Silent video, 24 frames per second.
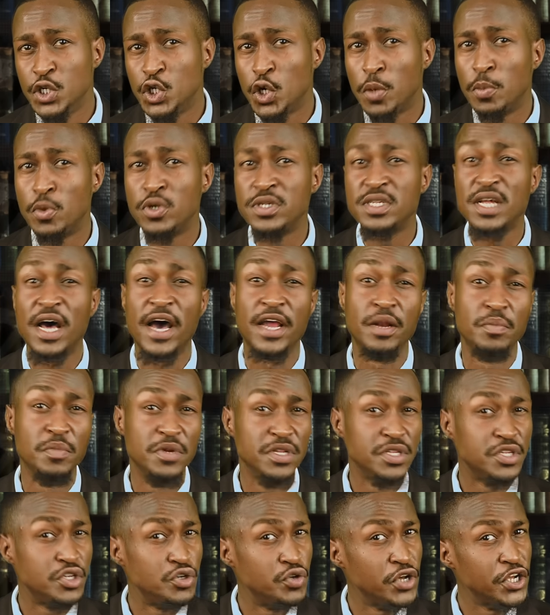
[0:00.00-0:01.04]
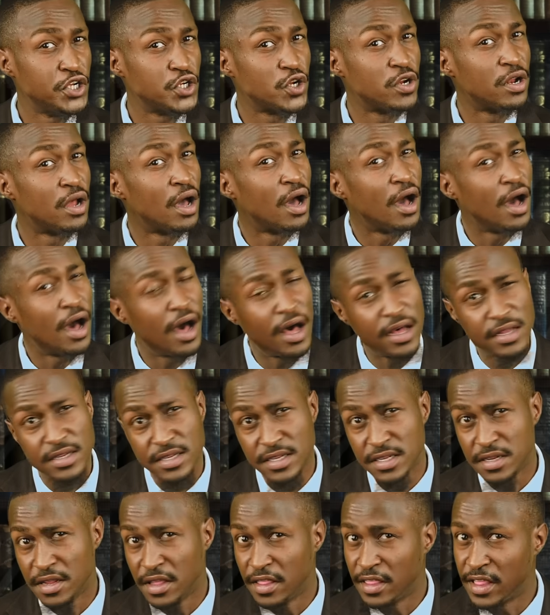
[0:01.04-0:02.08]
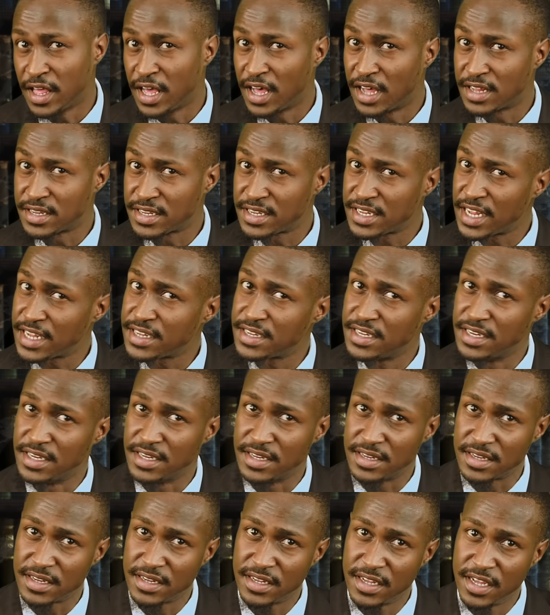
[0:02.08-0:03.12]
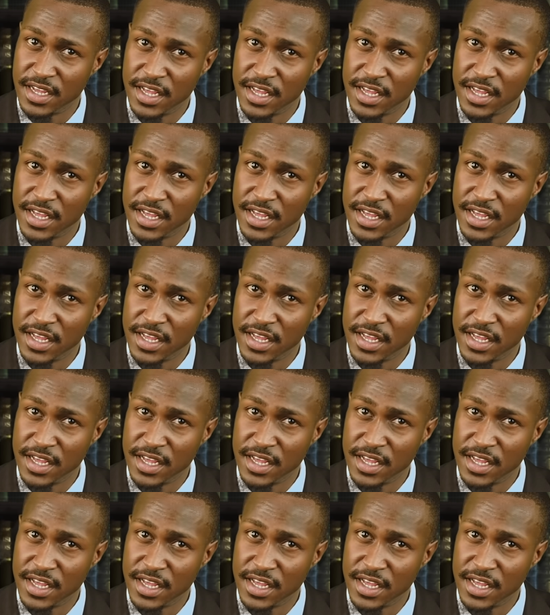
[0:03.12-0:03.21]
Jomo's administration as the assassins,